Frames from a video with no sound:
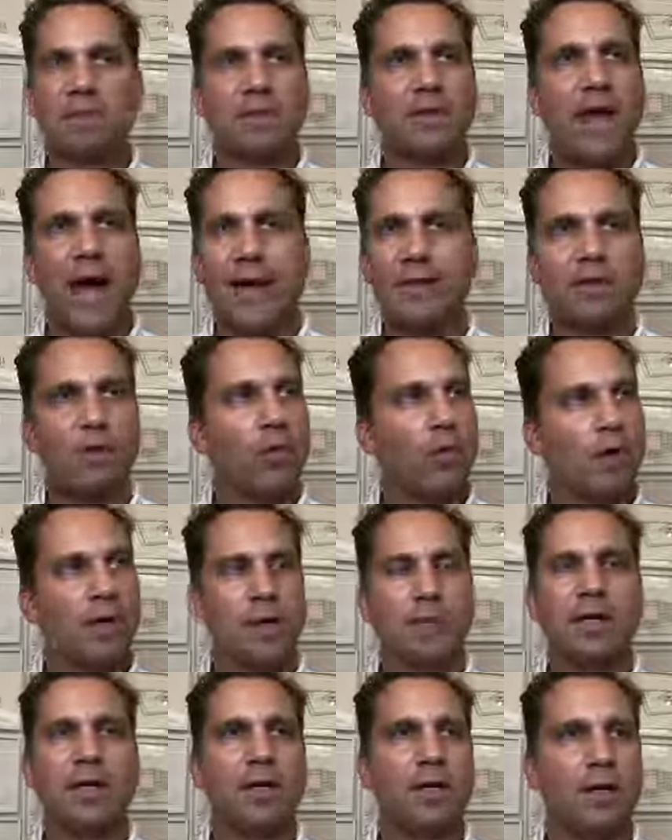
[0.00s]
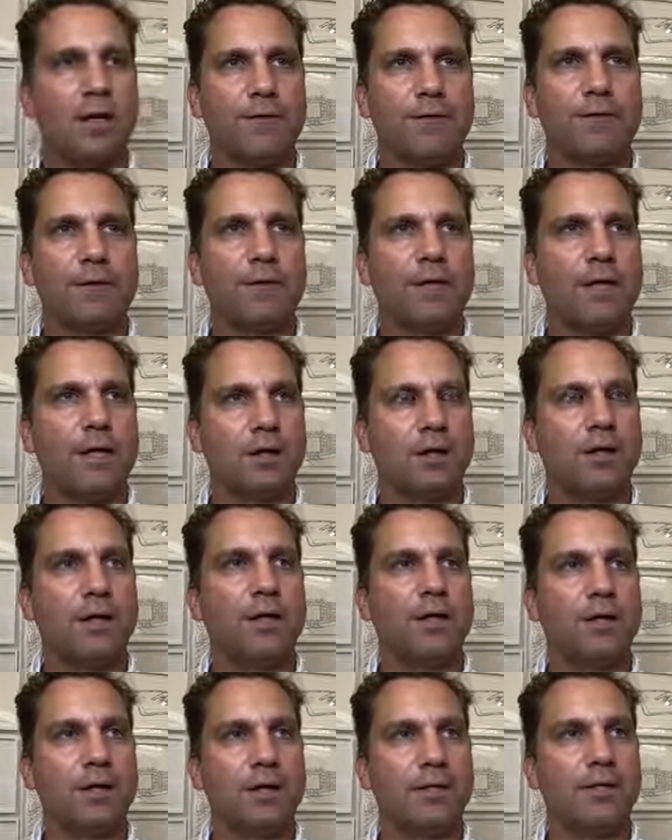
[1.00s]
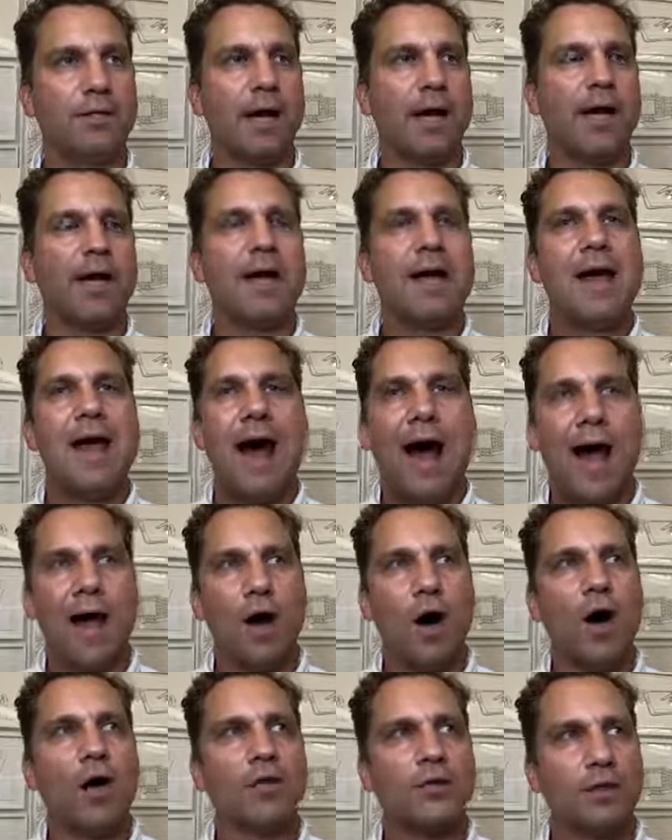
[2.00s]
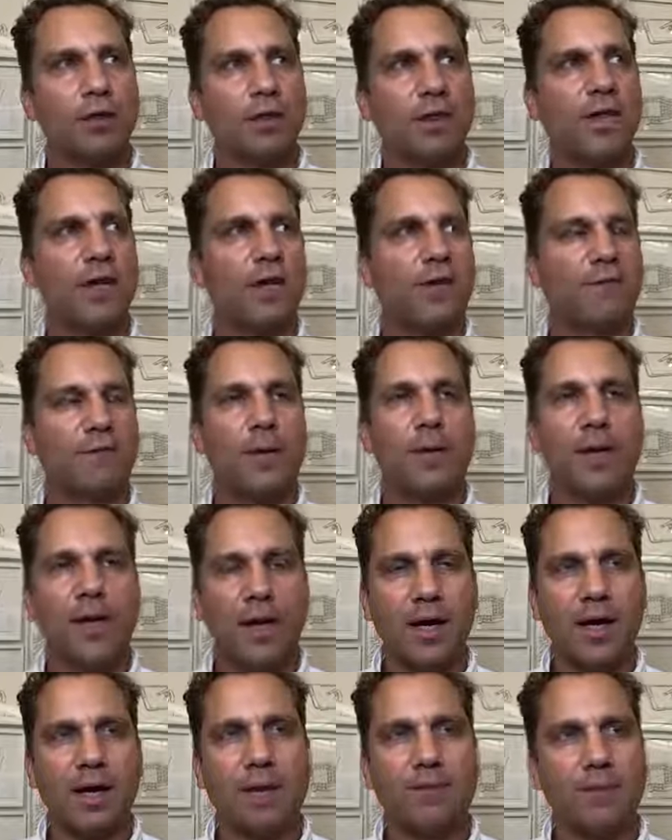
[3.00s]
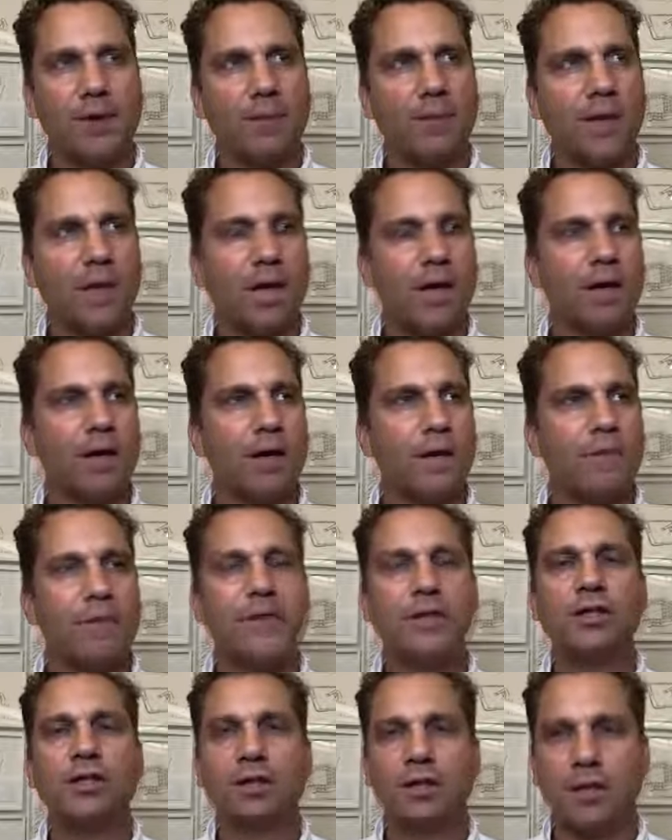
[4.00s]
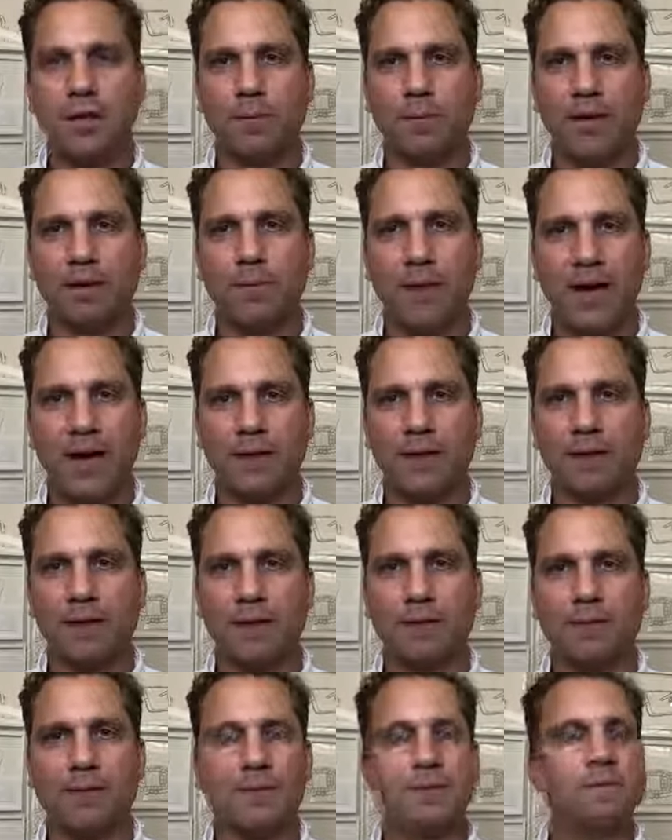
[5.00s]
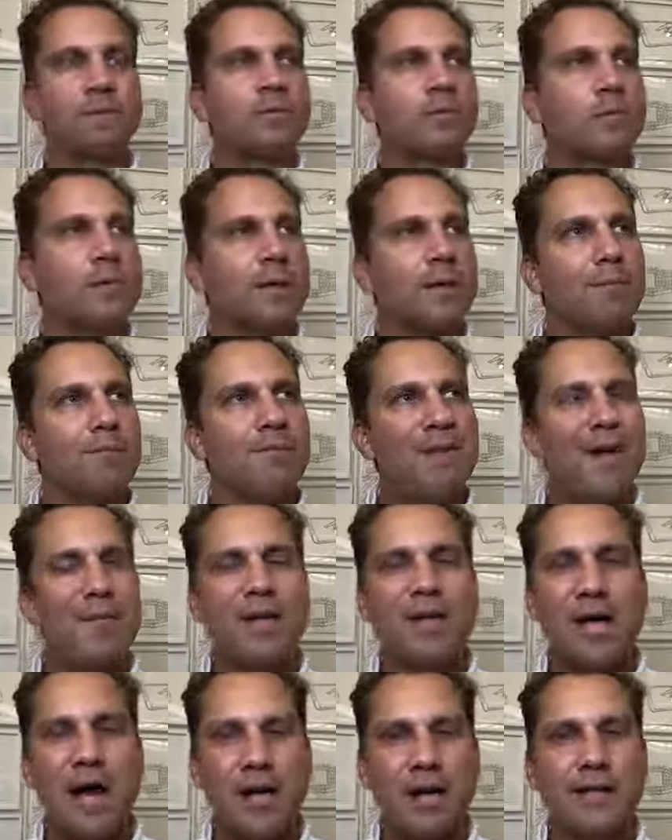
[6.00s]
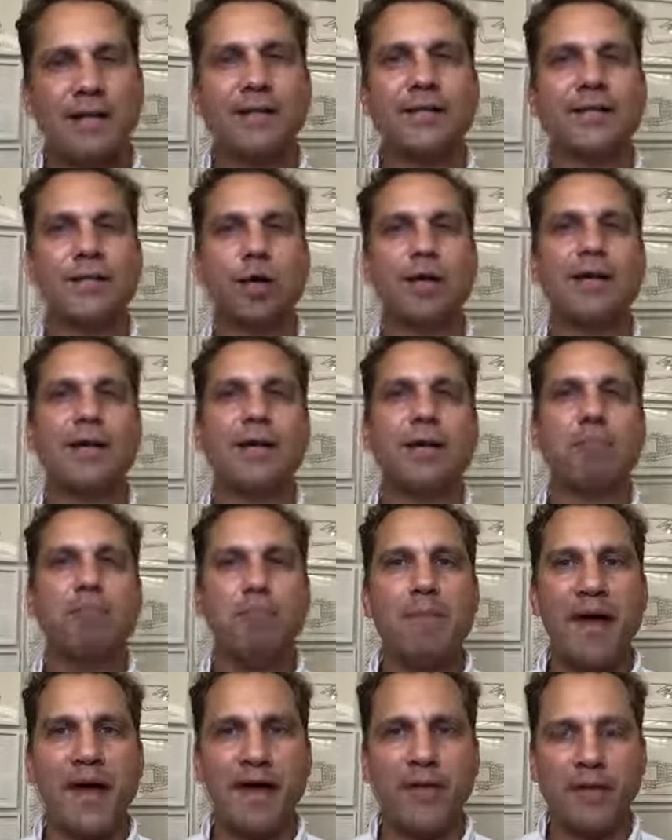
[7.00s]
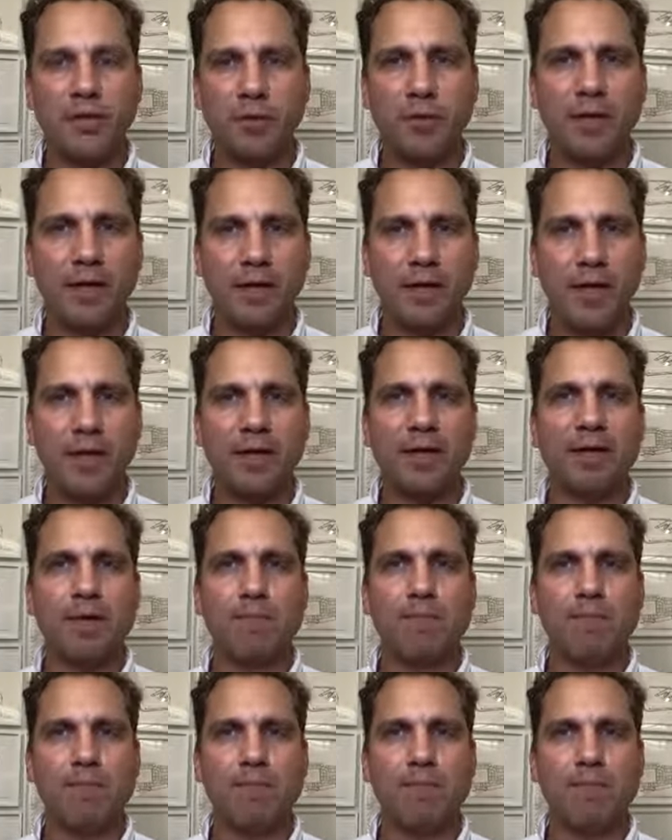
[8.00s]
that's going to be here to stay. I also think from a efficiency perspective, maybe not necessarily in management. I think